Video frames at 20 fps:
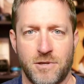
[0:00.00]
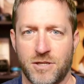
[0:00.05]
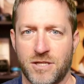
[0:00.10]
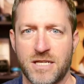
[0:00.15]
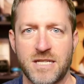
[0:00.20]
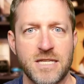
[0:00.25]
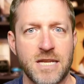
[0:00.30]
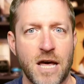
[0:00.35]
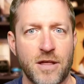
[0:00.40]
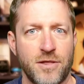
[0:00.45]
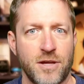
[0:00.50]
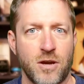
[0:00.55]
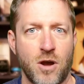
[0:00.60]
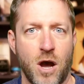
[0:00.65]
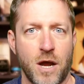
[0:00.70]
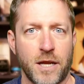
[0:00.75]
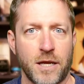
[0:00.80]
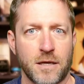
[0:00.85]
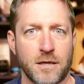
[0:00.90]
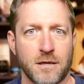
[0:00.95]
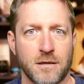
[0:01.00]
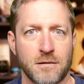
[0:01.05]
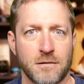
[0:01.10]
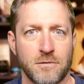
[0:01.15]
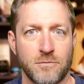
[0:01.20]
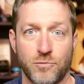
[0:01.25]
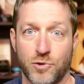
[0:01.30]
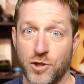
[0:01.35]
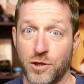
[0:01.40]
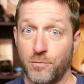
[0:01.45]
nothing on it.
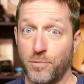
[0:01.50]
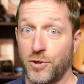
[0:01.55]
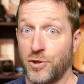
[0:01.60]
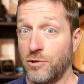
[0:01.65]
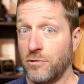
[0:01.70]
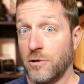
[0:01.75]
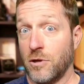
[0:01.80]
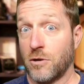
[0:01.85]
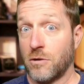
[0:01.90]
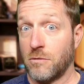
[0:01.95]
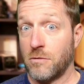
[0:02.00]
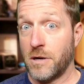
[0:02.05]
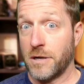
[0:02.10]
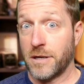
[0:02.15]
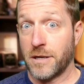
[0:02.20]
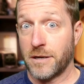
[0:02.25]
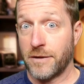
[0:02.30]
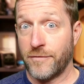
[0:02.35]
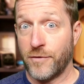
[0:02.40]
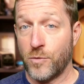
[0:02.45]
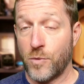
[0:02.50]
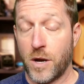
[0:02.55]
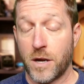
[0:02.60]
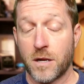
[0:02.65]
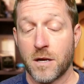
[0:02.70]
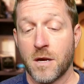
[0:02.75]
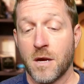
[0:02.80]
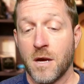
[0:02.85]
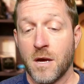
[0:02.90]
You can put your logo on it if you want,